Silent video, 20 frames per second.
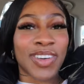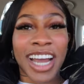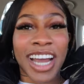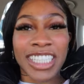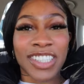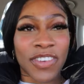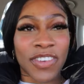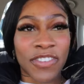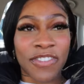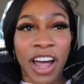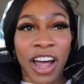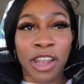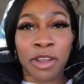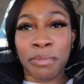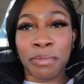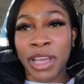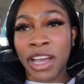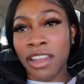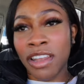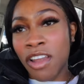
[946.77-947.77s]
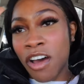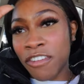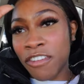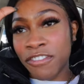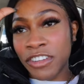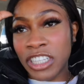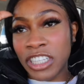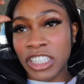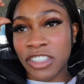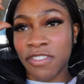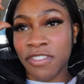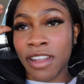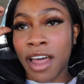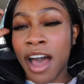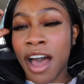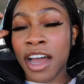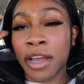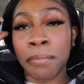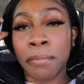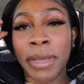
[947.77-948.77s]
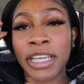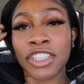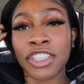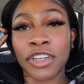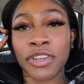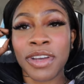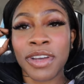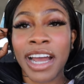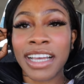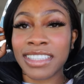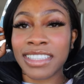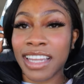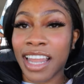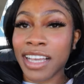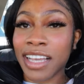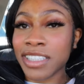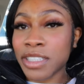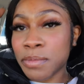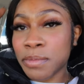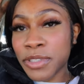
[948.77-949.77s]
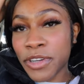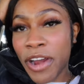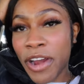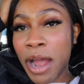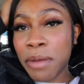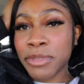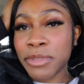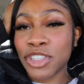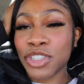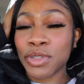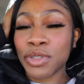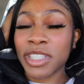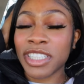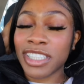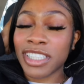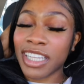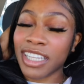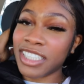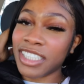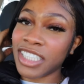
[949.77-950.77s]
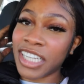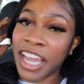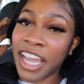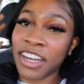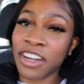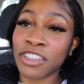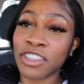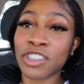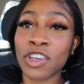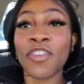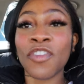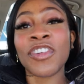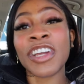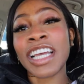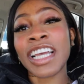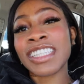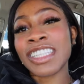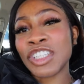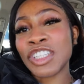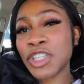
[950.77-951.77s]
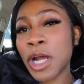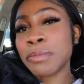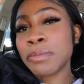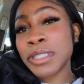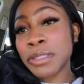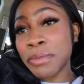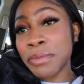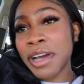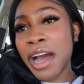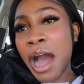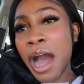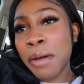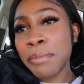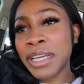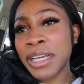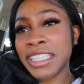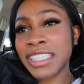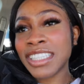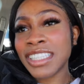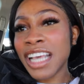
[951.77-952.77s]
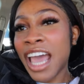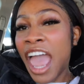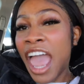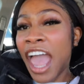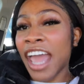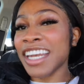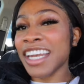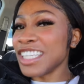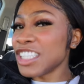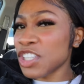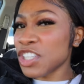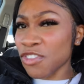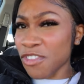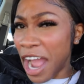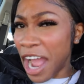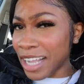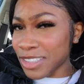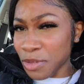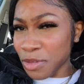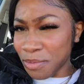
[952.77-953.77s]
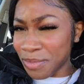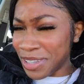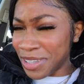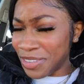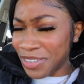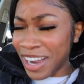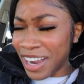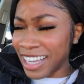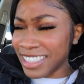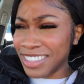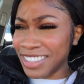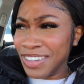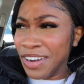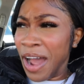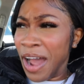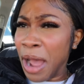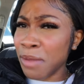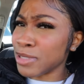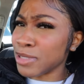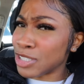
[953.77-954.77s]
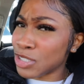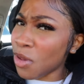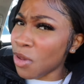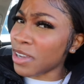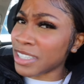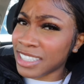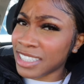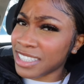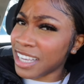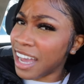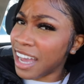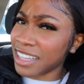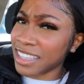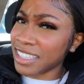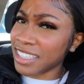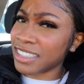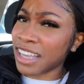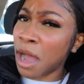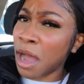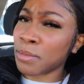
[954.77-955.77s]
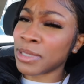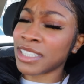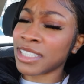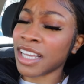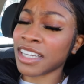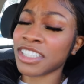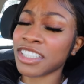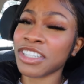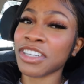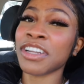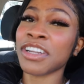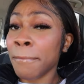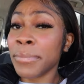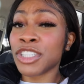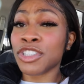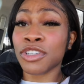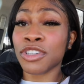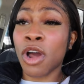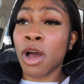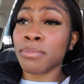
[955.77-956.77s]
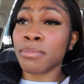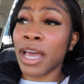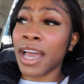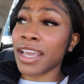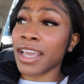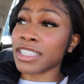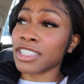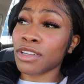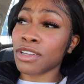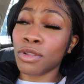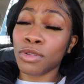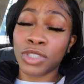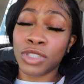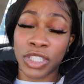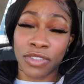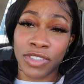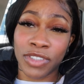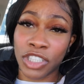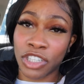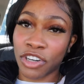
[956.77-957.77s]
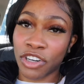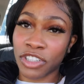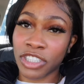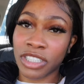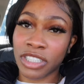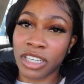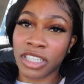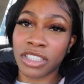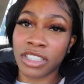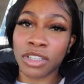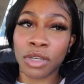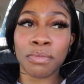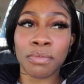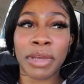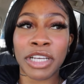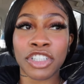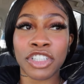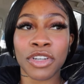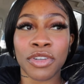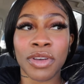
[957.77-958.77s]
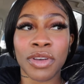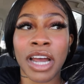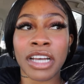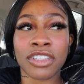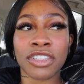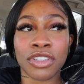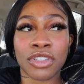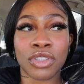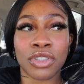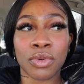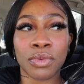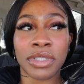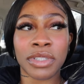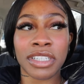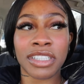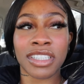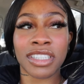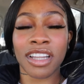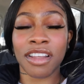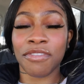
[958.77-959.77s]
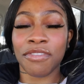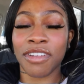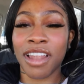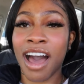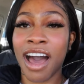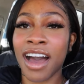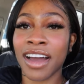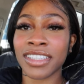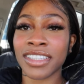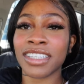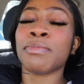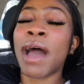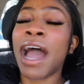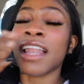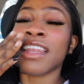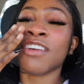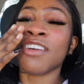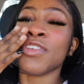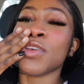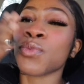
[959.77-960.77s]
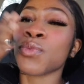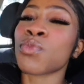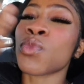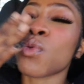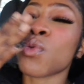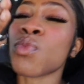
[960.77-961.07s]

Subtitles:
you guys for following me along for this vlog. Make sure you guys like, subscribe, and tune into the channel. Don't forget to drop some comments and interact with me, you guys. You know, I'll be talking to y'all in this comment section. But you know, I'm not exclusive to nursing, so make sure you guys are tuned into the vlogs. Bye, I love you.